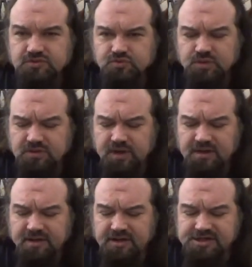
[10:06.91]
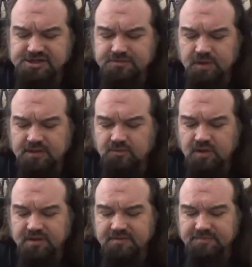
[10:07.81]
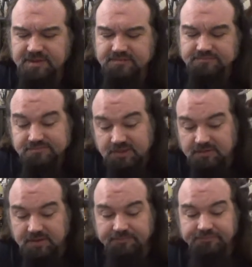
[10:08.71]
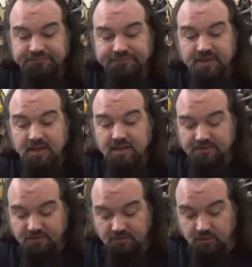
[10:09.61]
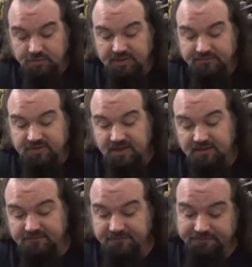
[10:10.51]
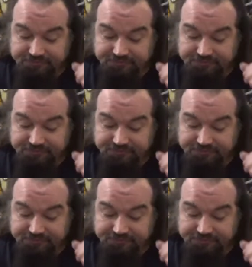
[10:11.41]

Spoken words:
where their issue one was, but oh well. So where we left off,